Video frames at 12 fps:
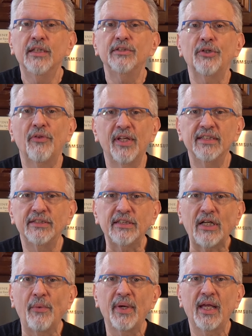So these are
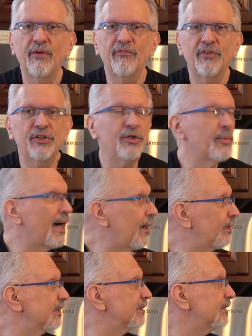going in for 2
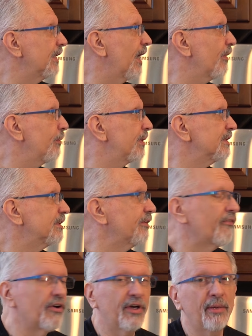hours. The other ones
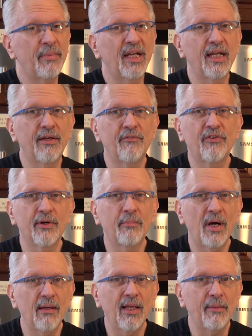have already been in for
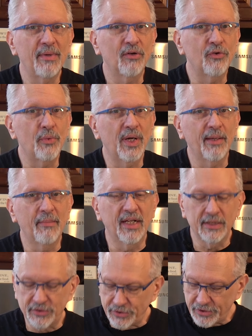probably about 20
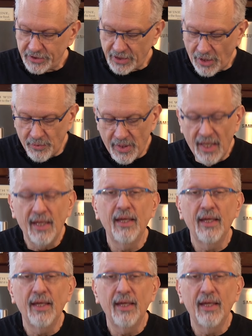minutes or so.